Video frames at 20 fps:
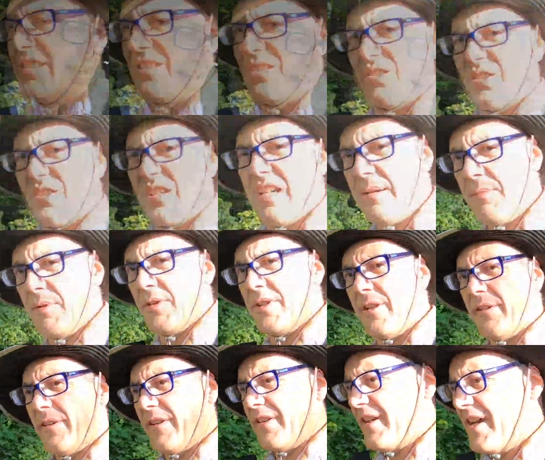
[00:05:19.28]
A little
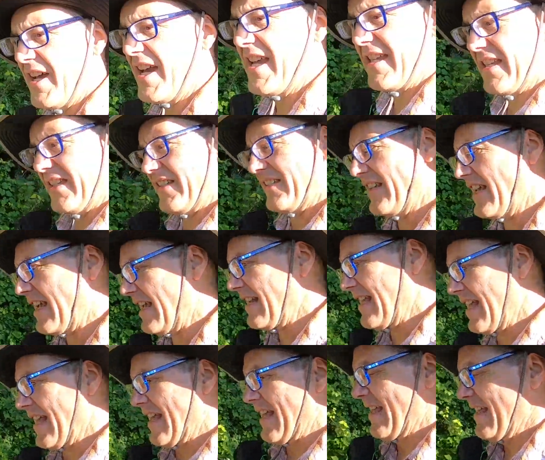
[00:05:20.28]
commentary on the hike is
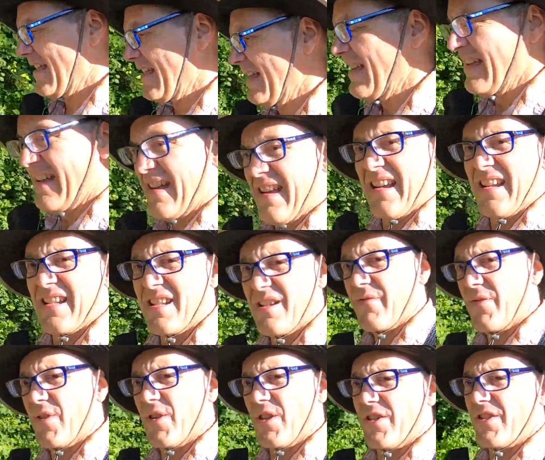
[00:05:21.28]
that
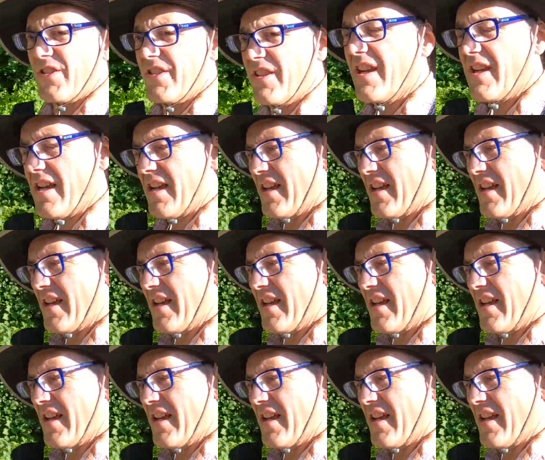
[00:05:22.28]
the first